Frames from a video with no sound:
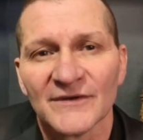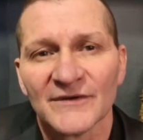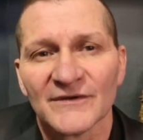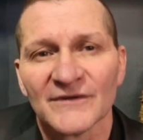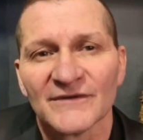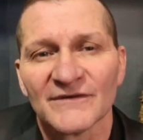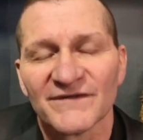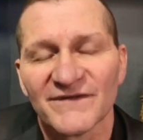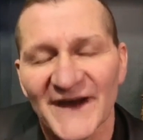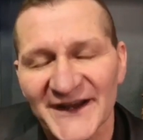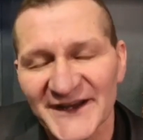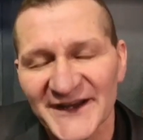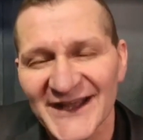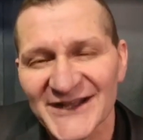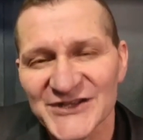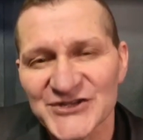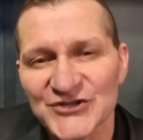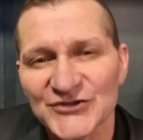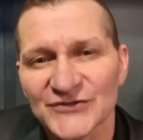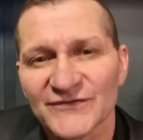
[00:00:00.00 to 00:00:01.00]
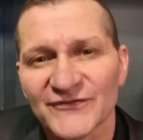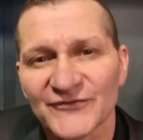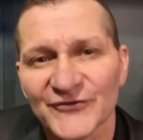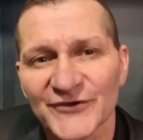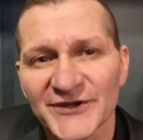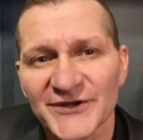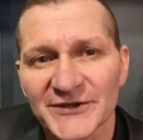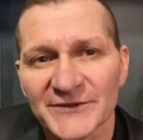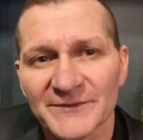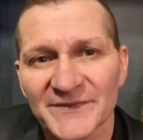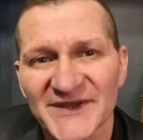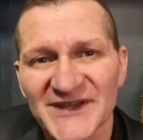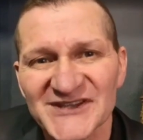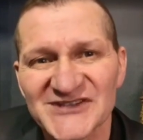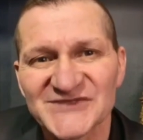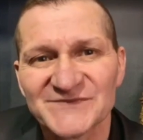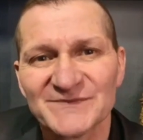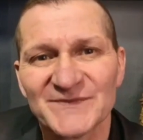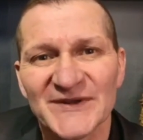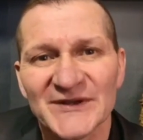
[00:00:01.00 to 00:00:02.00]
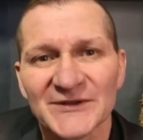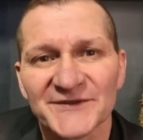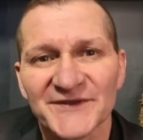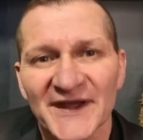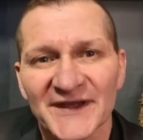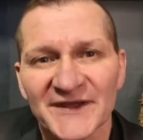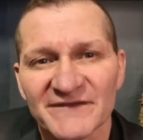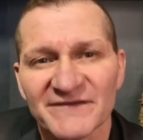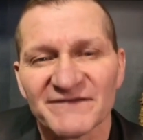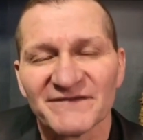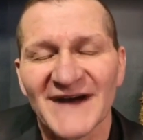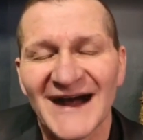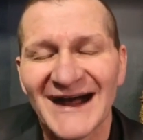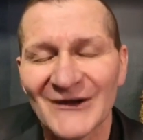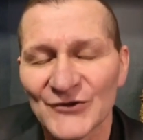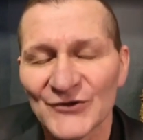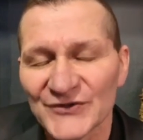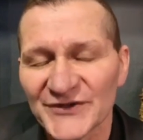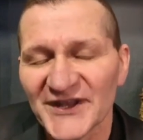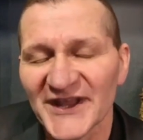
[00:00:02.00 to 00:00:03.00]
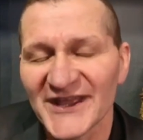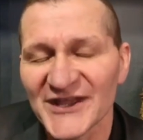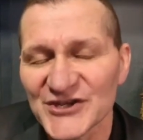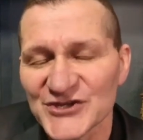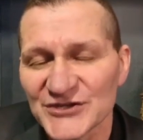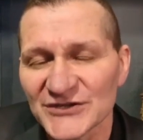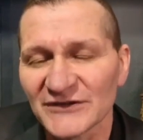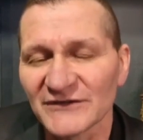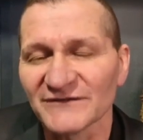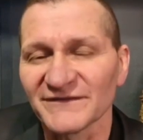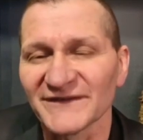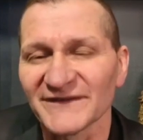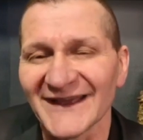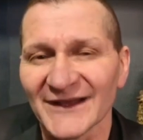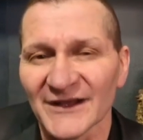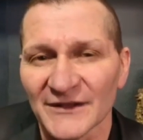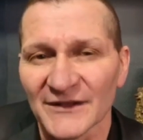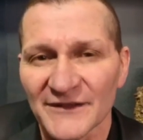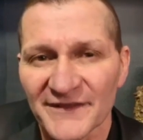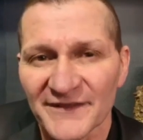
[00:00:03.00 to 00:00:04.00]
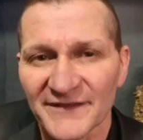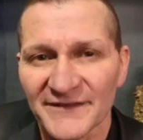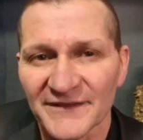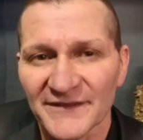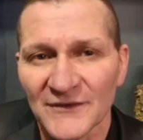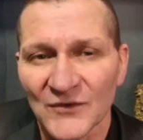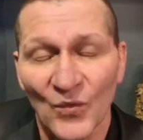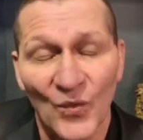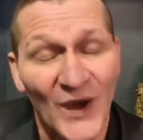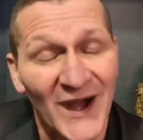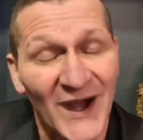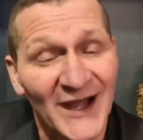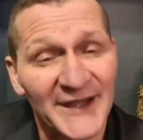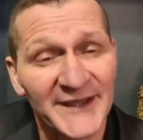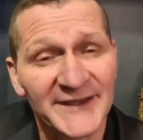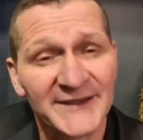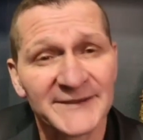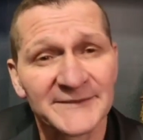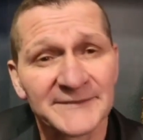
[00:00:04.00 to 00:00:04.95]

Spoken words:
Financial freedom is built on the foundation of health. Why?